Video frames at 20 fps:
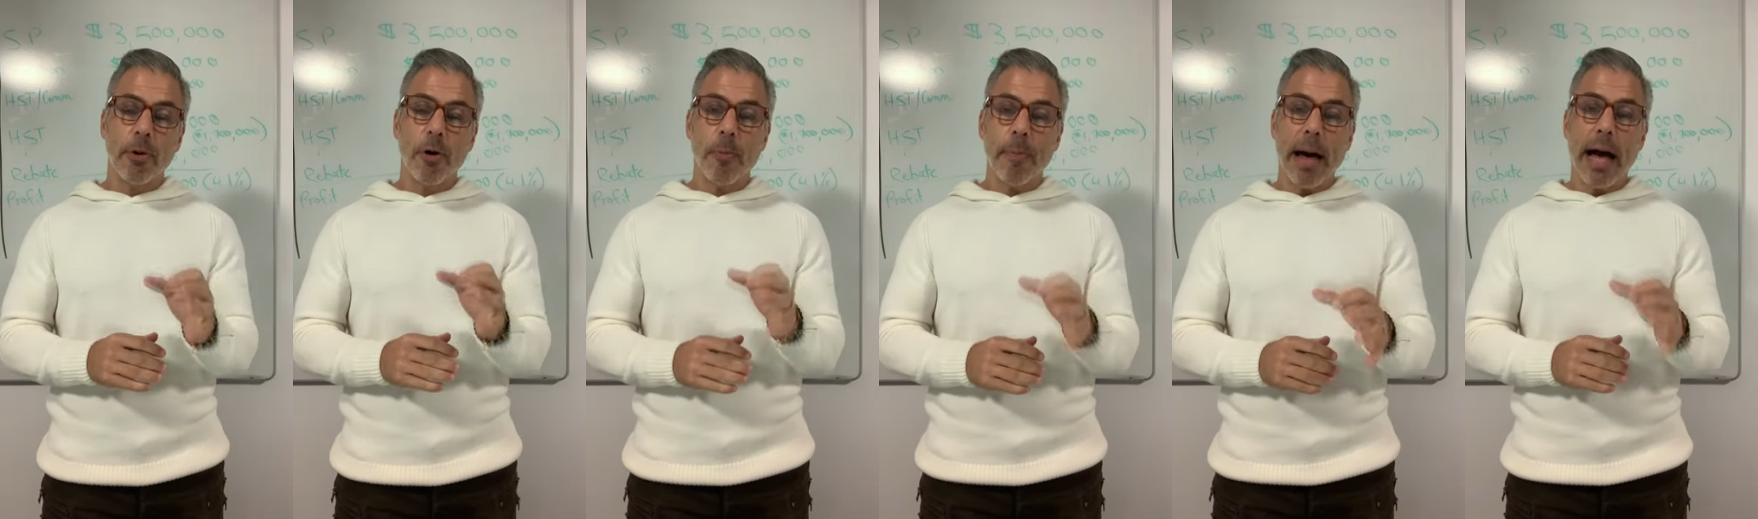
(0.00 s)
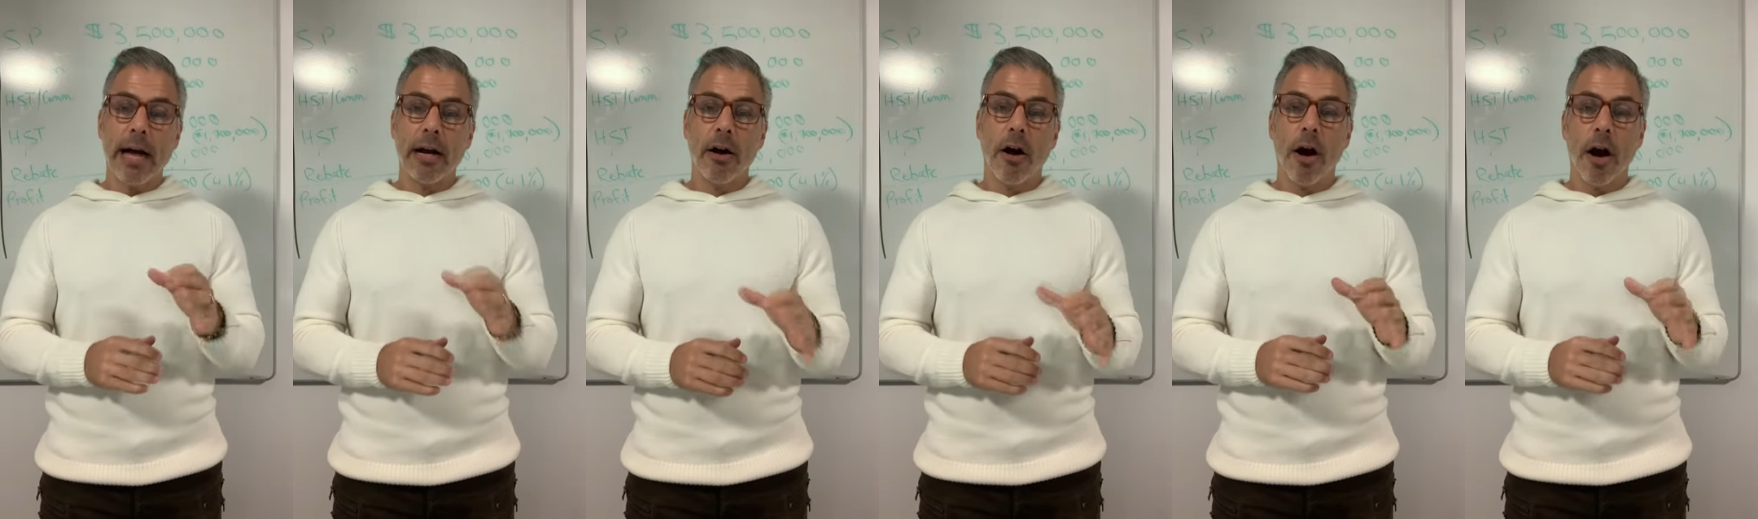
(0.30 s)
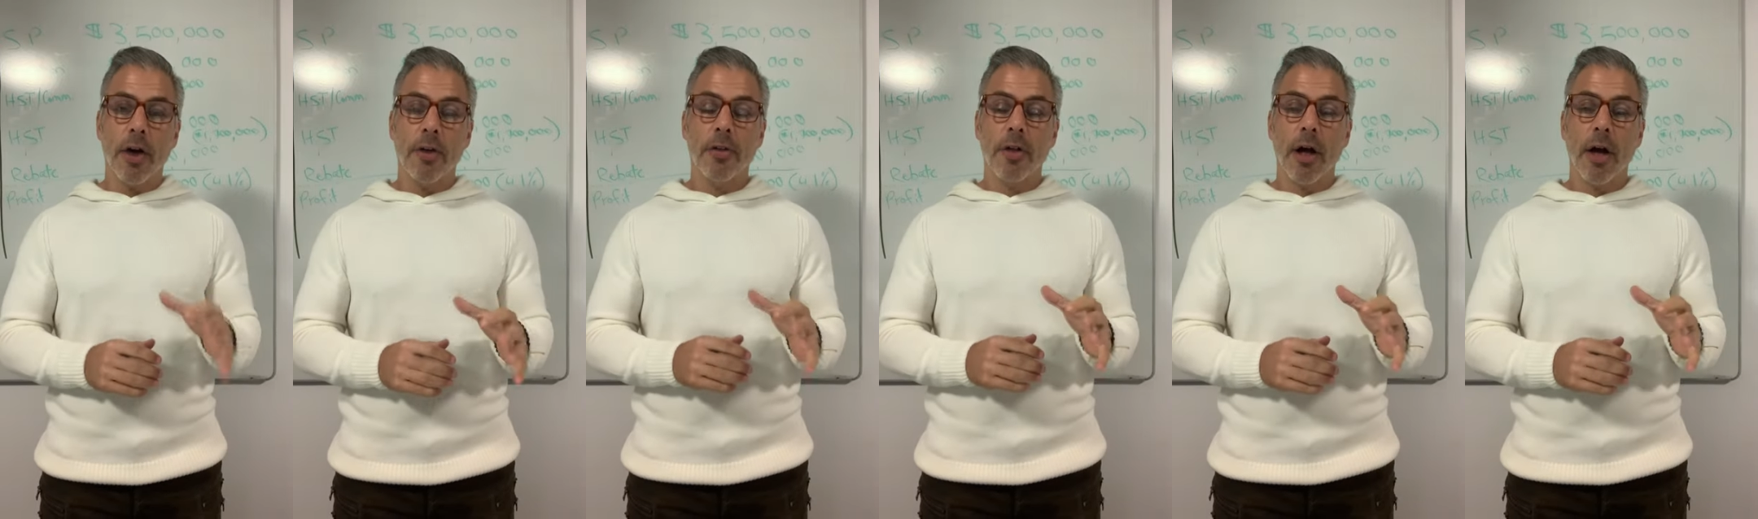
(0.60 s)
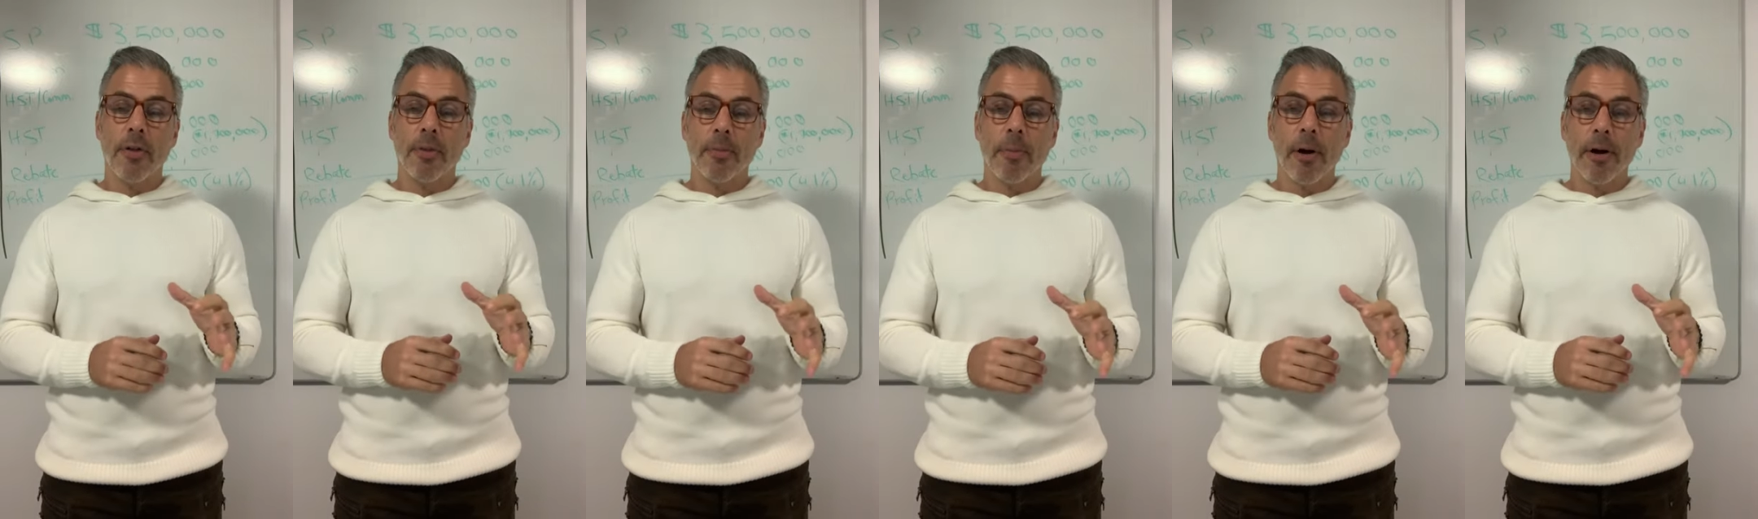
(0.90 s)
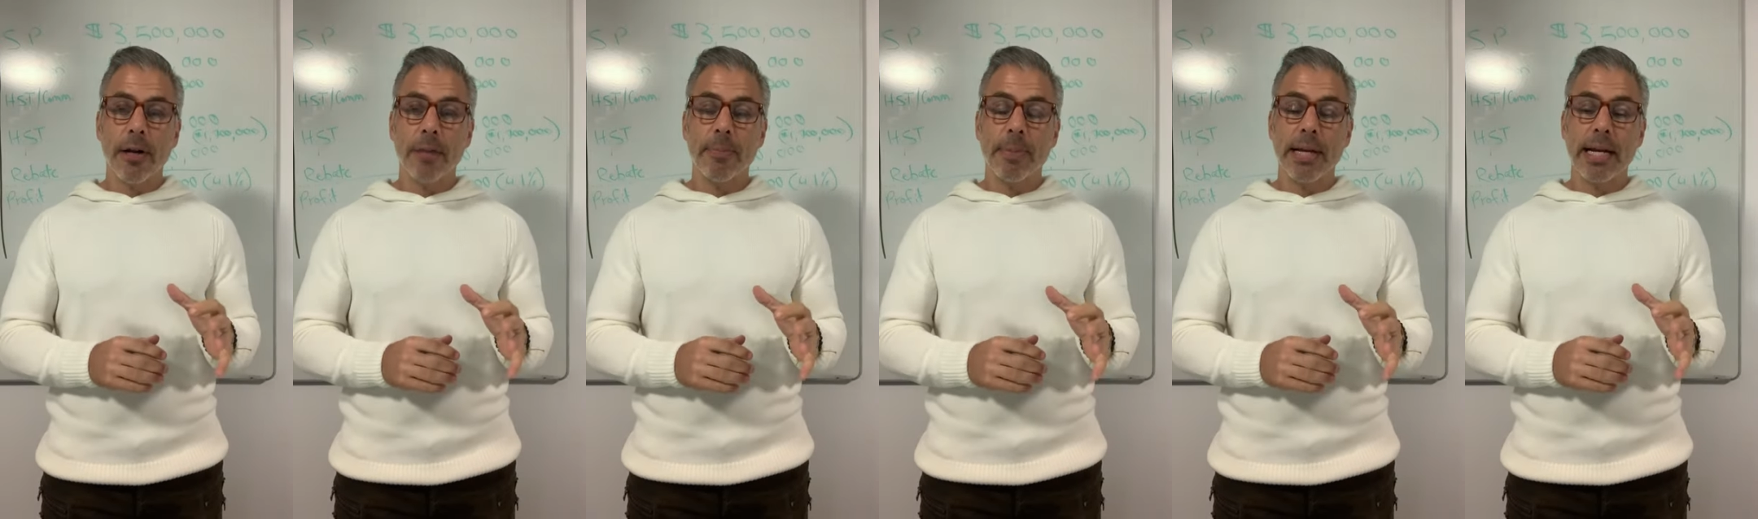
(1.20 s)
pullback on the
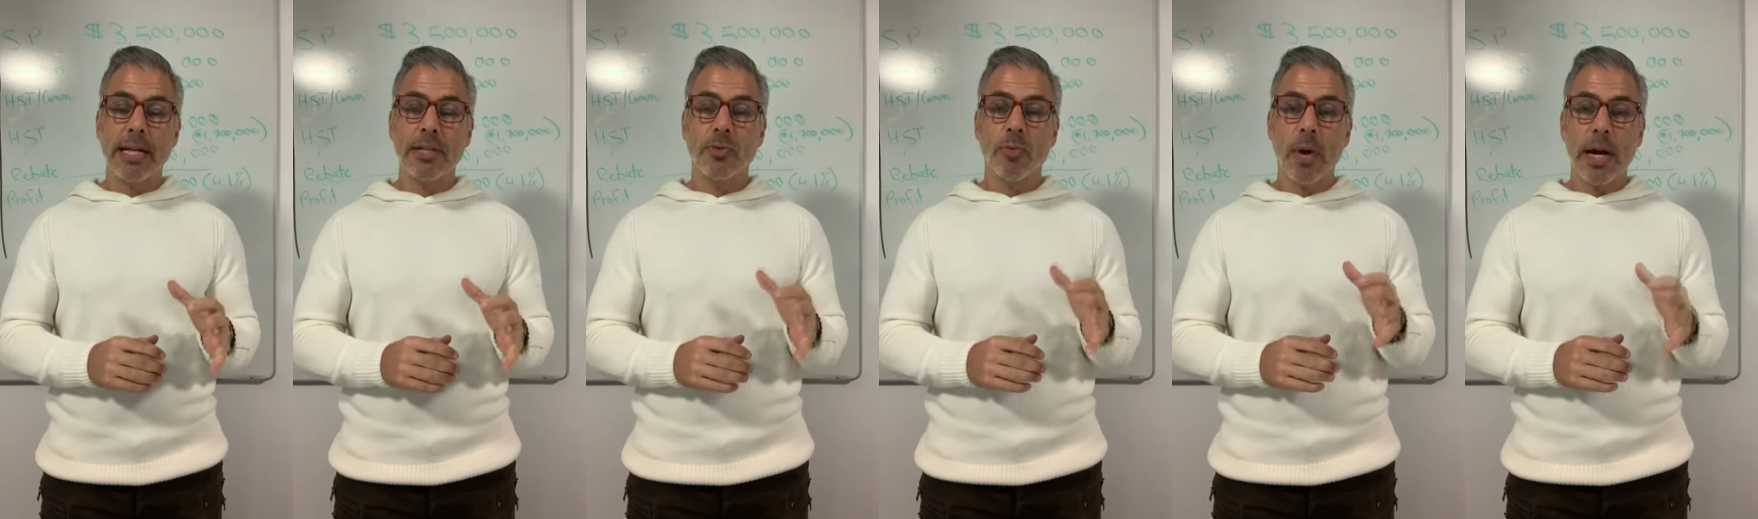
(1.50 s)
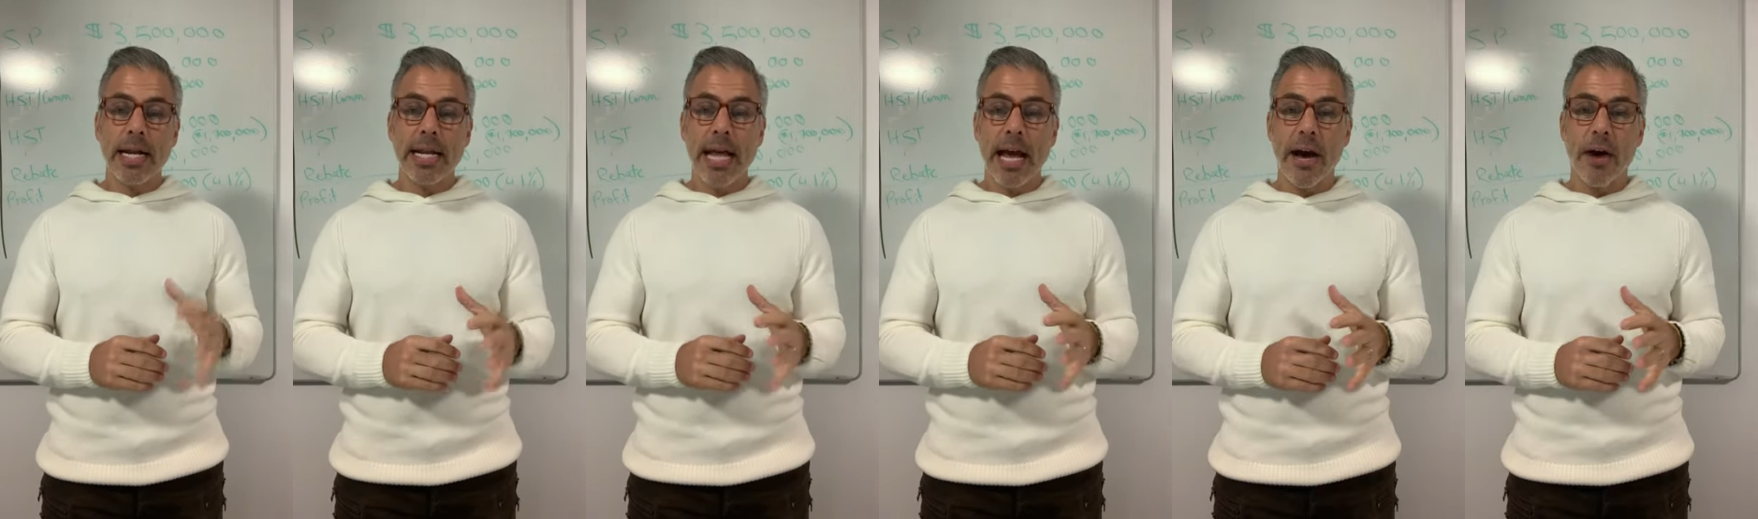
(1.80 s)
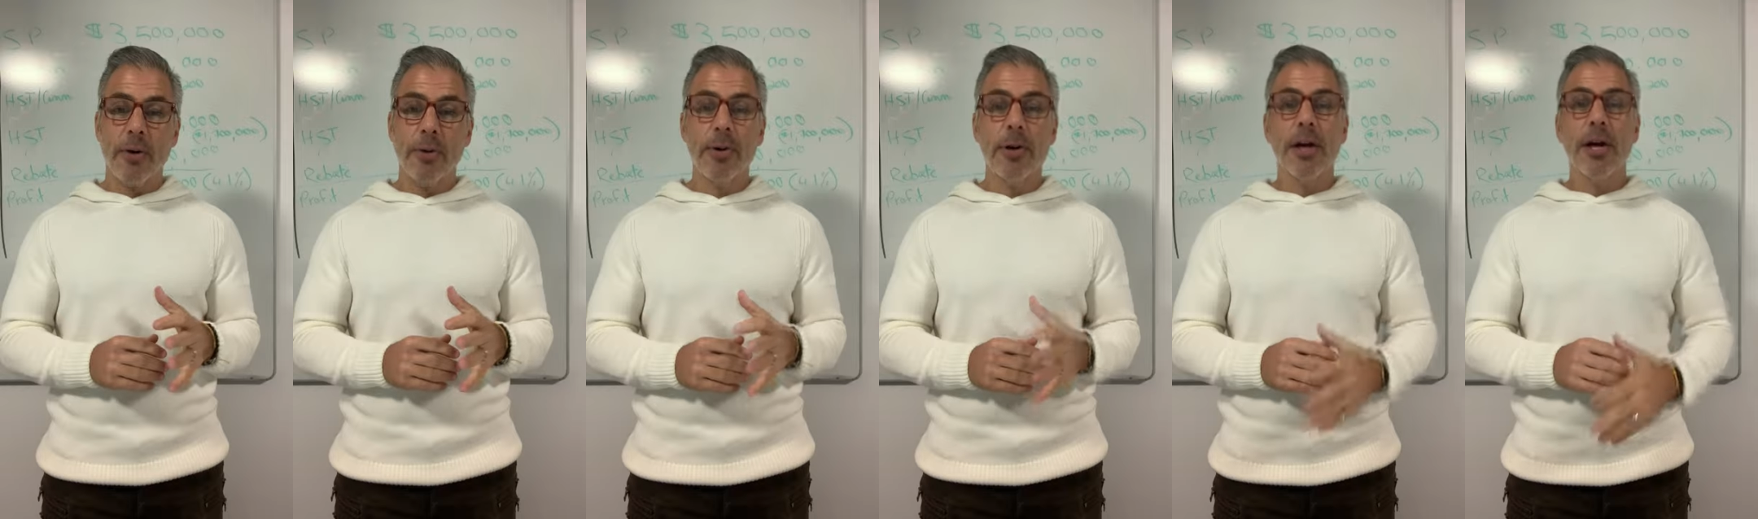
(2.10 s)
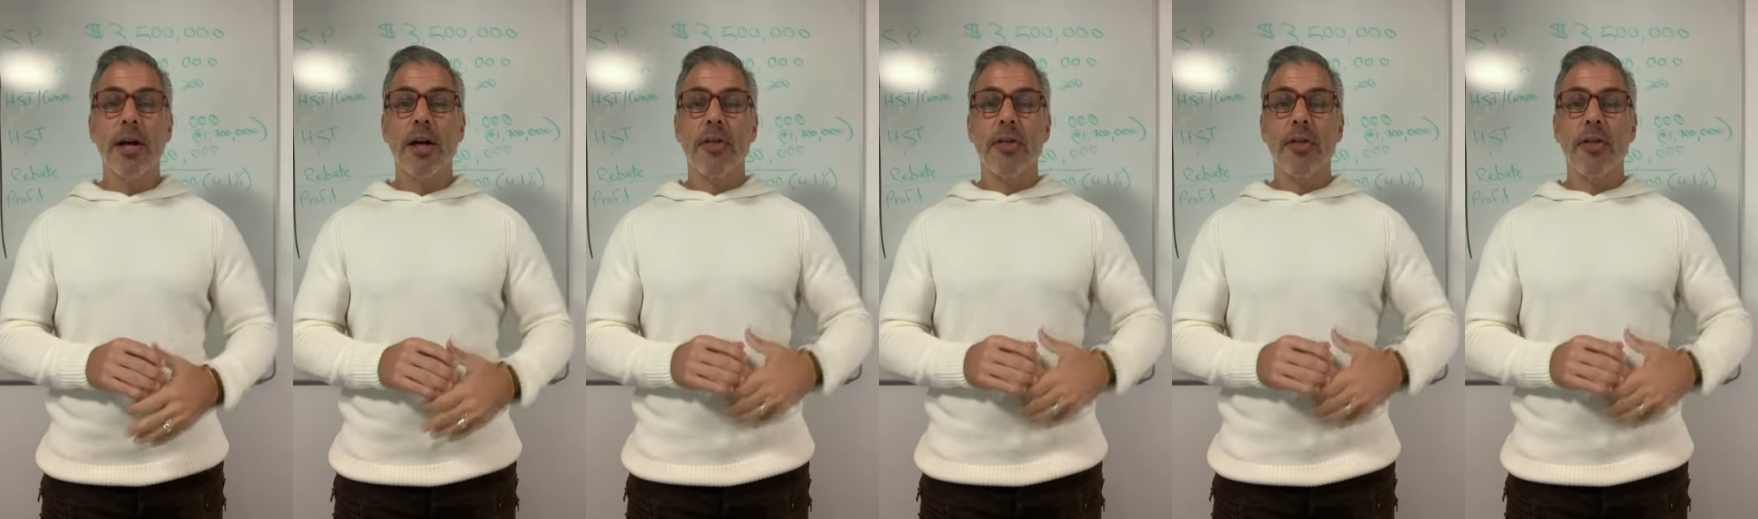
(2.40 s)
market, because right now